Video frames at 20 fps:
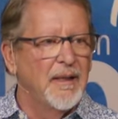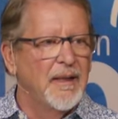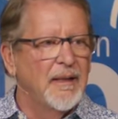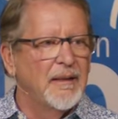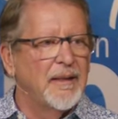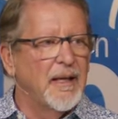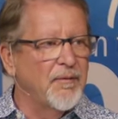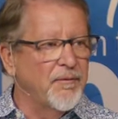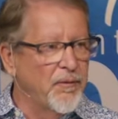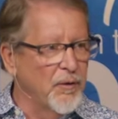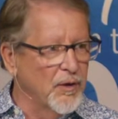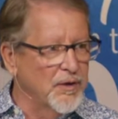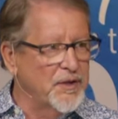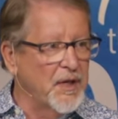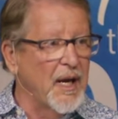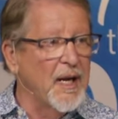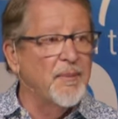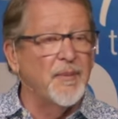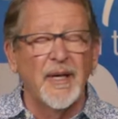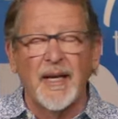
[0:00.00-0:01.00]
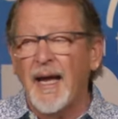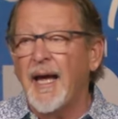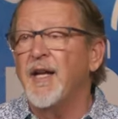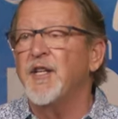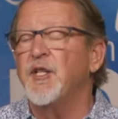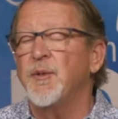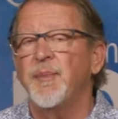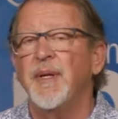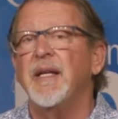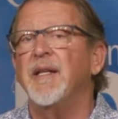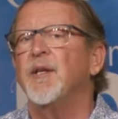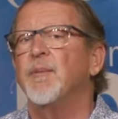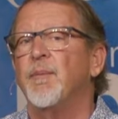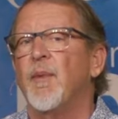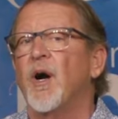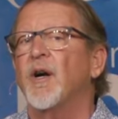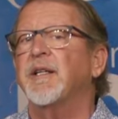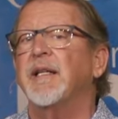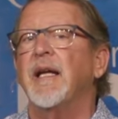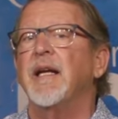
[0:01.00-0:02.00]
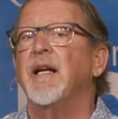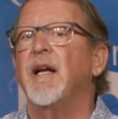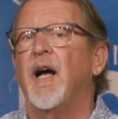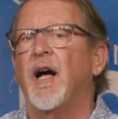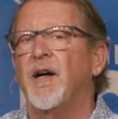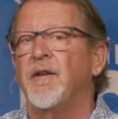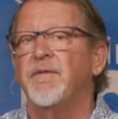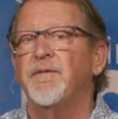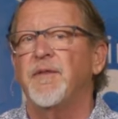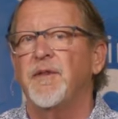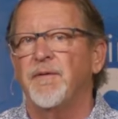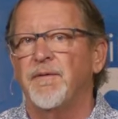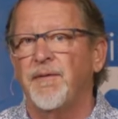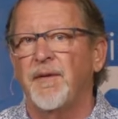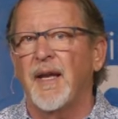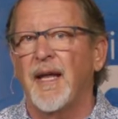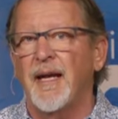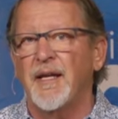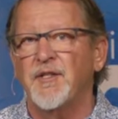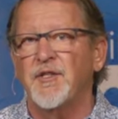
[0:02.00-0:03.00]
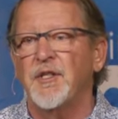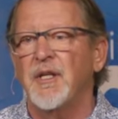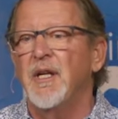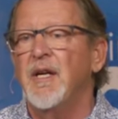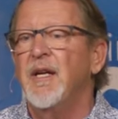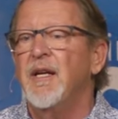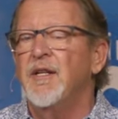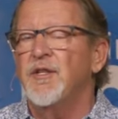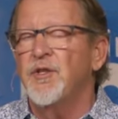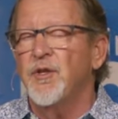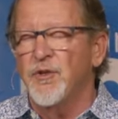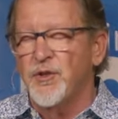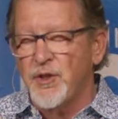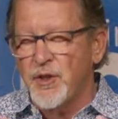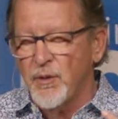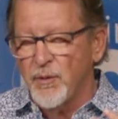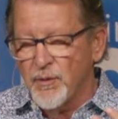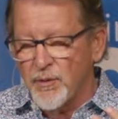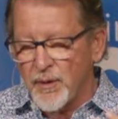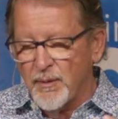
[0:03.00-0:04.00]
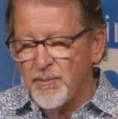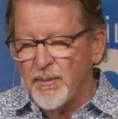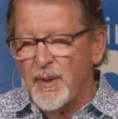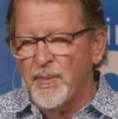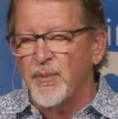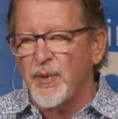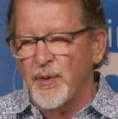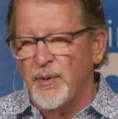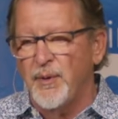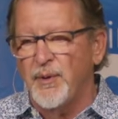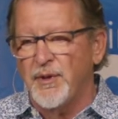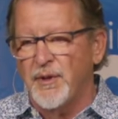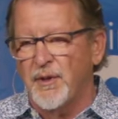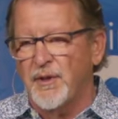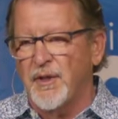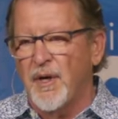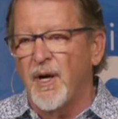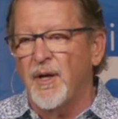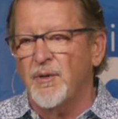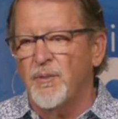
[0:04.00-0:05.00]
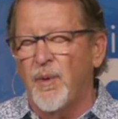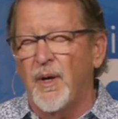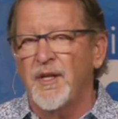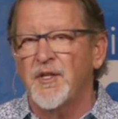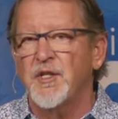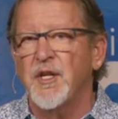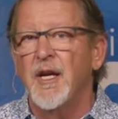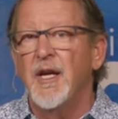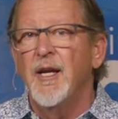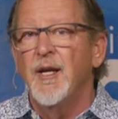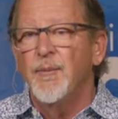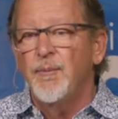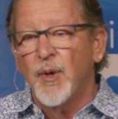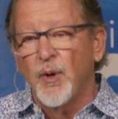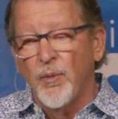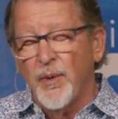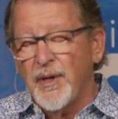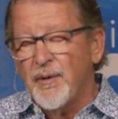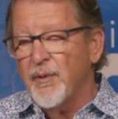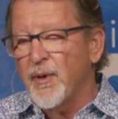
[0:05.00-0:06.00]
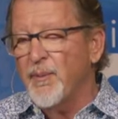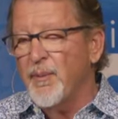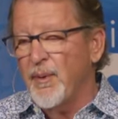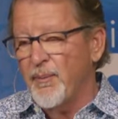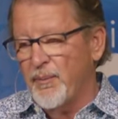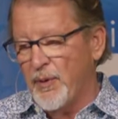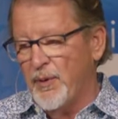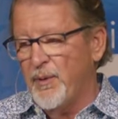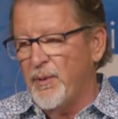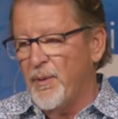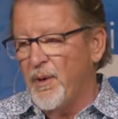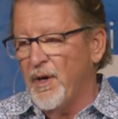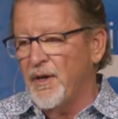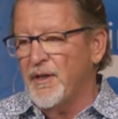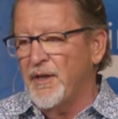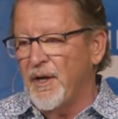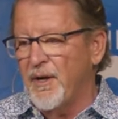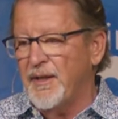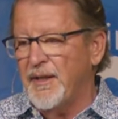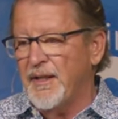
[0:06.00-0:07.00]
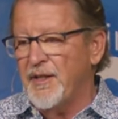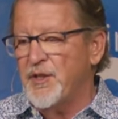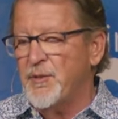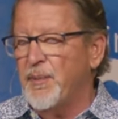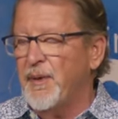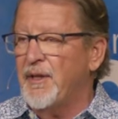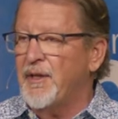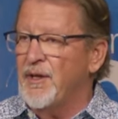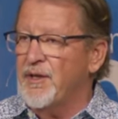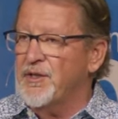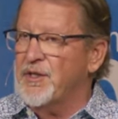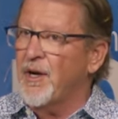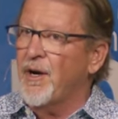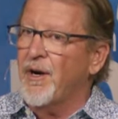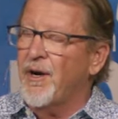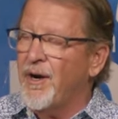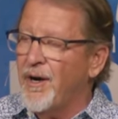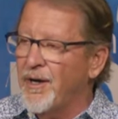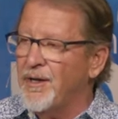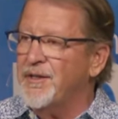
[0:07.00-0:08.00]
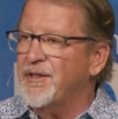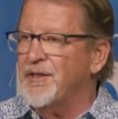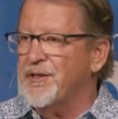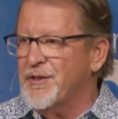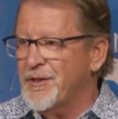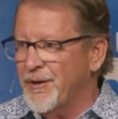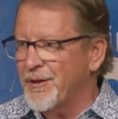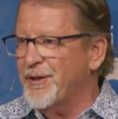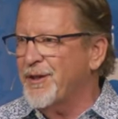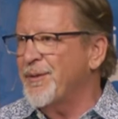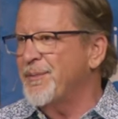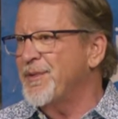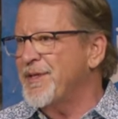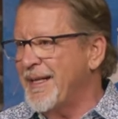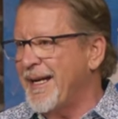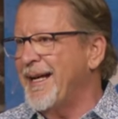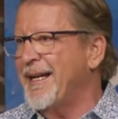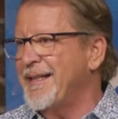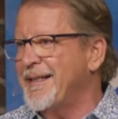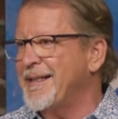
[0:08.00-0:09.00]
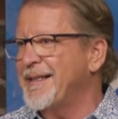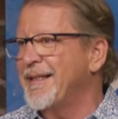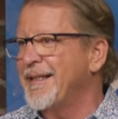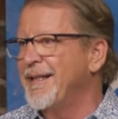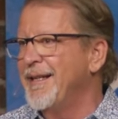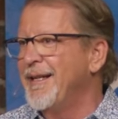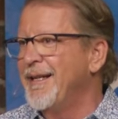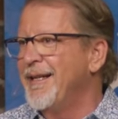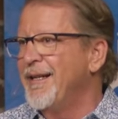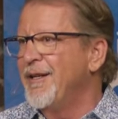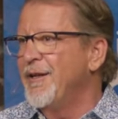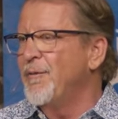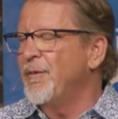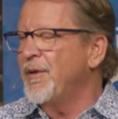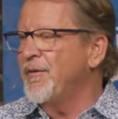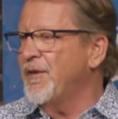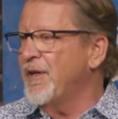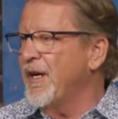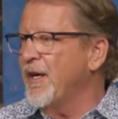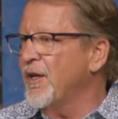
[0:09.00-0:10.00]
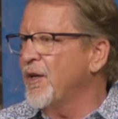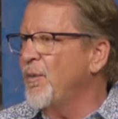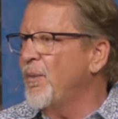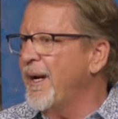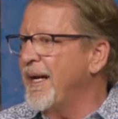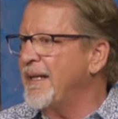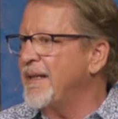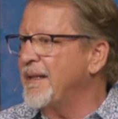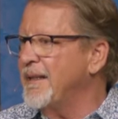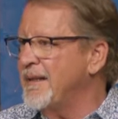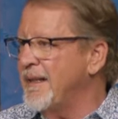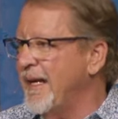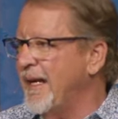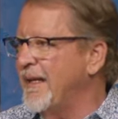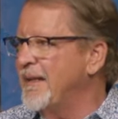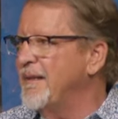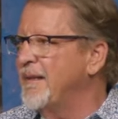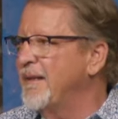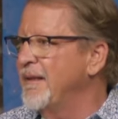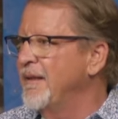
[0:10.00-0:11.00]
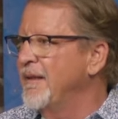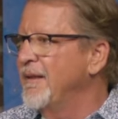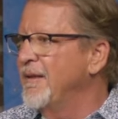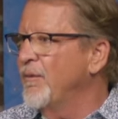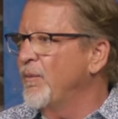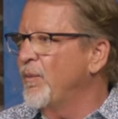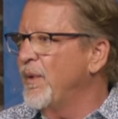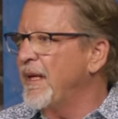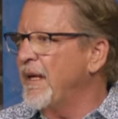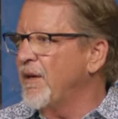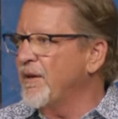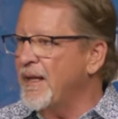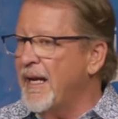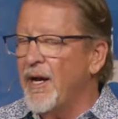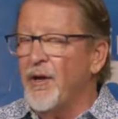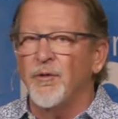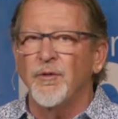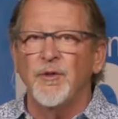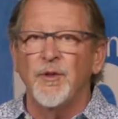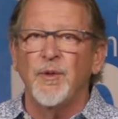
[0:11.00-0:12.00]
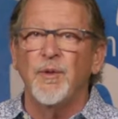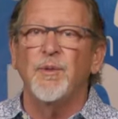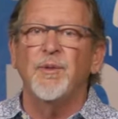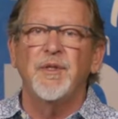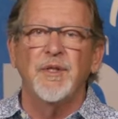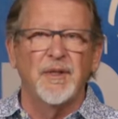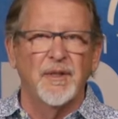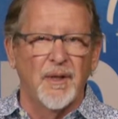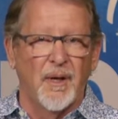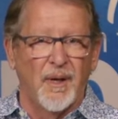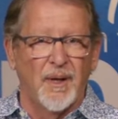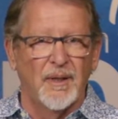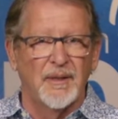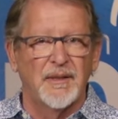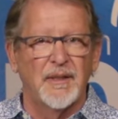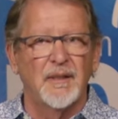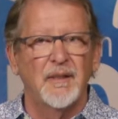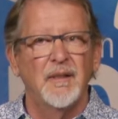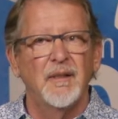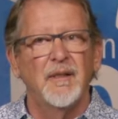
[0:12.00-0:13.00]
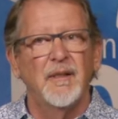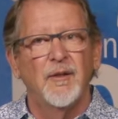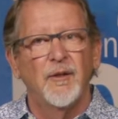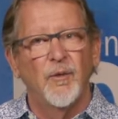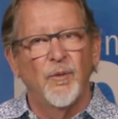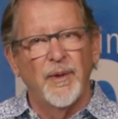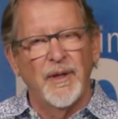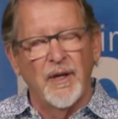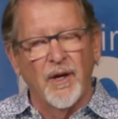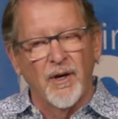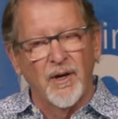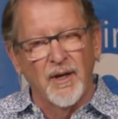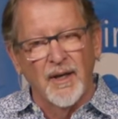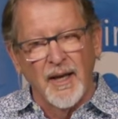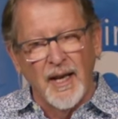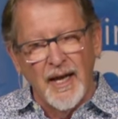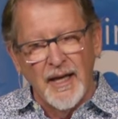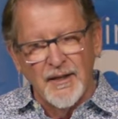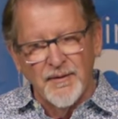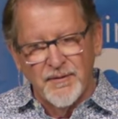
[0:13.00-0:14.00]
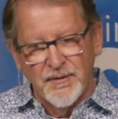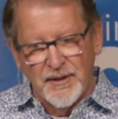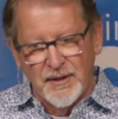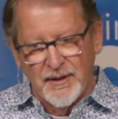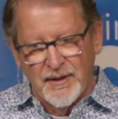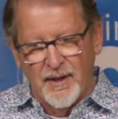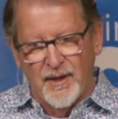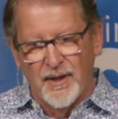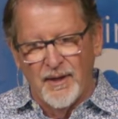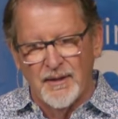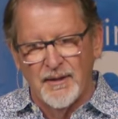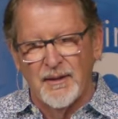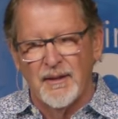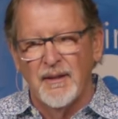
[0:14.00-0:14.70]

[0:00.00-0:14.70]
That for a time it had to be the marking of the flesh so that you would remember who your God was. But we remember who our God is because our heart is circumcised. We've cut away the dead. We are now new to God. We are alive to God.